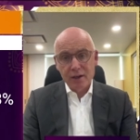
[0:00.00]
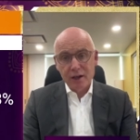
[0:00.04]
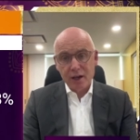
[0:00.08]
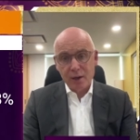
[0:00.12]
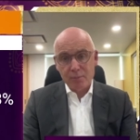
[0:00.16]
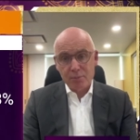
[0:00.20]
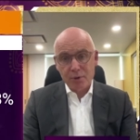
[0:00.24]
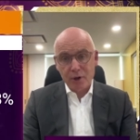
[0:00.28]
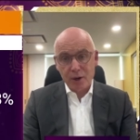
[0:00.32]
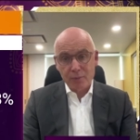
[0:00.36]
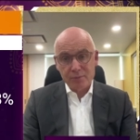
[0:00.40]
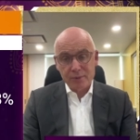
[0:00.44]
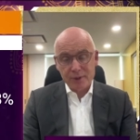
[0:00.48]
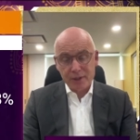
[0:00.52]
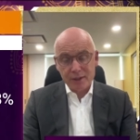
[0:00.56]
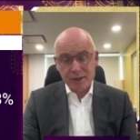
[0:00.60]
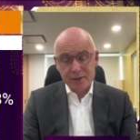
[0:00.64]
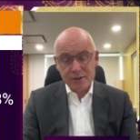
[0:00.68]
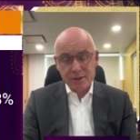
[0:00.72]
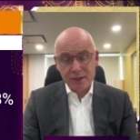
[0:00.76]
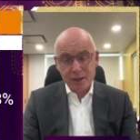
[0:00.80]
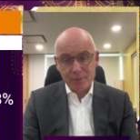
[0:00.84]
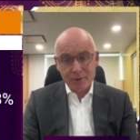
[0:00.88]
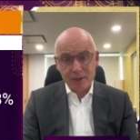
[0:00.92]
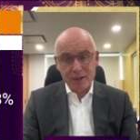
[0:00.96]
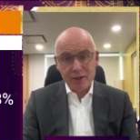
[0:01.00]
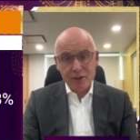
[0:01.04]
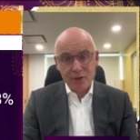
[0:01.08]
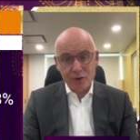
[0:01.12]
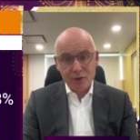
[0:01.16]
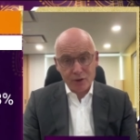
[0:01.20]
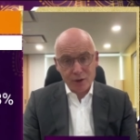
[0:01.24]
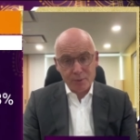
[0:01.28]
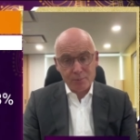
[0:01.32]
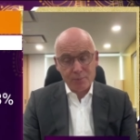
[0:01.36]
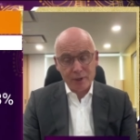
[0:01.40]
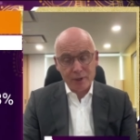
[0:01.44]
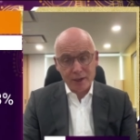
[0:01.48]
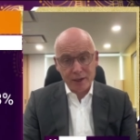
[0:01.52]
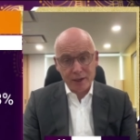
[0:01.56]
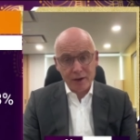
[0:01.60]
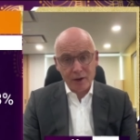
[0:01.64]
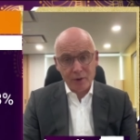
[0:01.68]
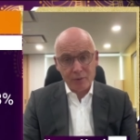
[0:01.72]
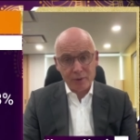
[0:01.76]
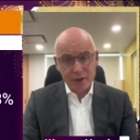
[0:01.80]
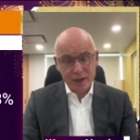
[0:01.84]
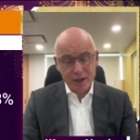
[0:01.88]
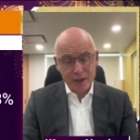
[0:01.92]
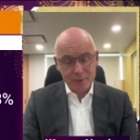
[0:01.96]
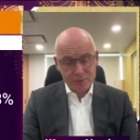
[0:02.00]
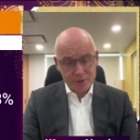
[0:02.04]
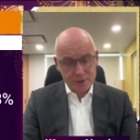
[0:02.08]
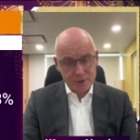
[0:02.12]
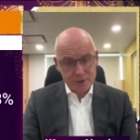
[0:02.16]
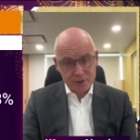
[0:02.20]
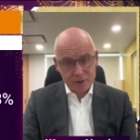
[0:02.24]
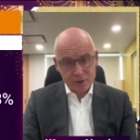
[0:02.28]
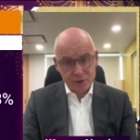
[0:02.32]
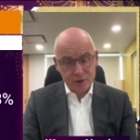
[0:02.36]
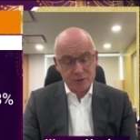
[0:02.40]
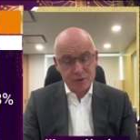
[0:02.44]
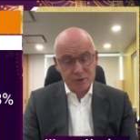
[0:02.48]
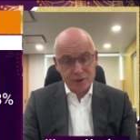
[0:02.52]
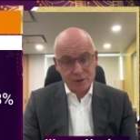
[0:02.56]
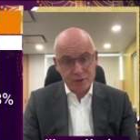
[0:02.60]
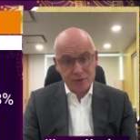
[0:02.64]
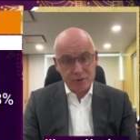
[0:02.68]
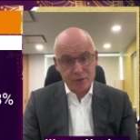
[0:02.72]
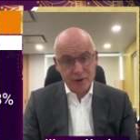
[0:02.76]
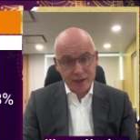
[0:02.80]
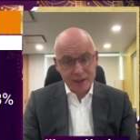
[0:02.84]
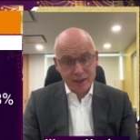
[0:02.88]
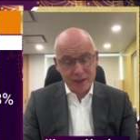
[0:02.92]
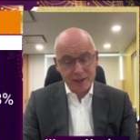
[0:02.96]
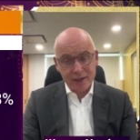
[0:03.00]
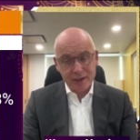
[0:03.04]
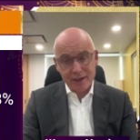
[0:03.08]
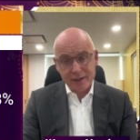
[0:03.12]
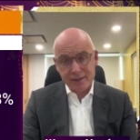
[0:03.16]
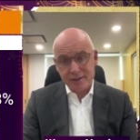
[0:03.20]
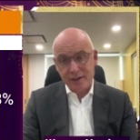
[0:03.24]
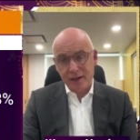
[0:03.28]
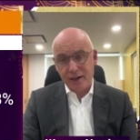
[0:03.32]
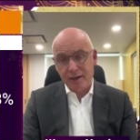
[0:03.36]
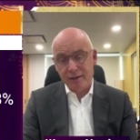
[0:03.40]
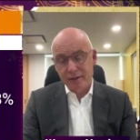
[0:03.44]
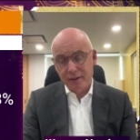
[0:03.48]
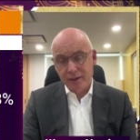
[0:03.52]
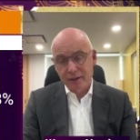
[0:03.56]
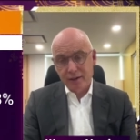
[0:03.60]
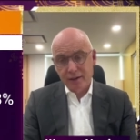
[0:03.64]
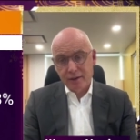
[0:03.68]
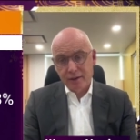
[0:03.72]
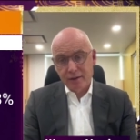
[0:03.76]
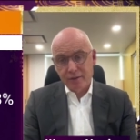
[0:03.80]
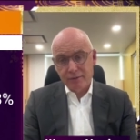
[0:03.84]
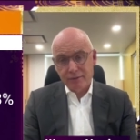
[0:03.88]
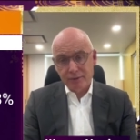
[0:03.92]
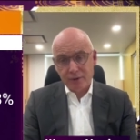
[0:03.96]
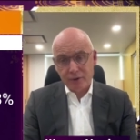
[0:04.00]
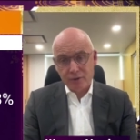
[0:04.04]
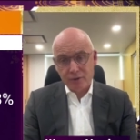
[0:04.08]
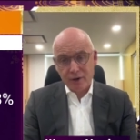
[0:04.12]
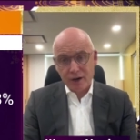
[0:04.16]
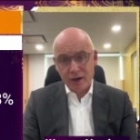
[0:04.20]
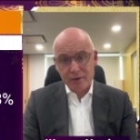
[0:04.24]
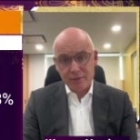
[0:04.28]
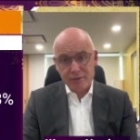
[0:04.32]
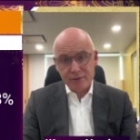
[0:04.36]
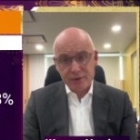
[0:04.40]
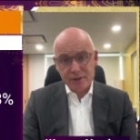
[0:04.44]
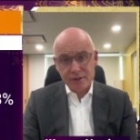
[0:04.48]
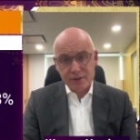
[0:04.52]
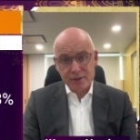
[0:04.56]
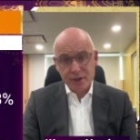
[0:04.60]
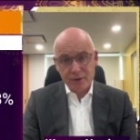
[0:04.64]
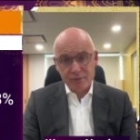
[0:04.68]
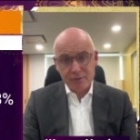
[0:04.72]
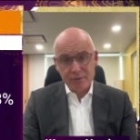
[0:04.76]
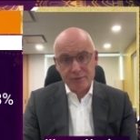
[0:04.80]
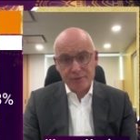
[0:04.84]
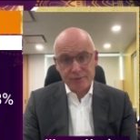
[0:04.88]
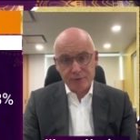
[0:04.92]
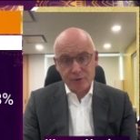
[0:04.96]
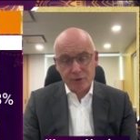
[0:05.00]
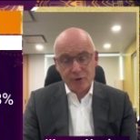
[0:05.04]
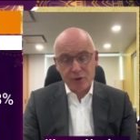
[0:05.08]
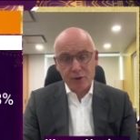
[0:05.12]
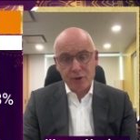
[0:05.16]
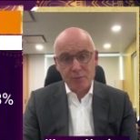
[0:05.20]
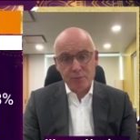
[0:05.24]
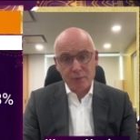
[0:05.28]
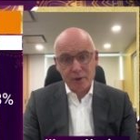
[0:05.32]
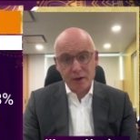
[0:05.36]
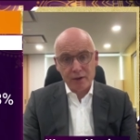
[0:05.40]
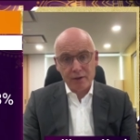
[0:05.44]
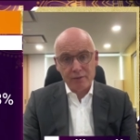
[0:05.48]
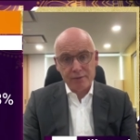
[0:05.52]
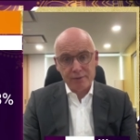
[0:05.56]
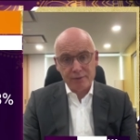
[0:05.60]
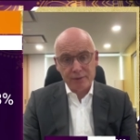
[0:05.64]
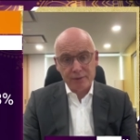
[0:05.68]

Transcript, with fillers: are prompting some of the European OEMs to look to the regulator for some form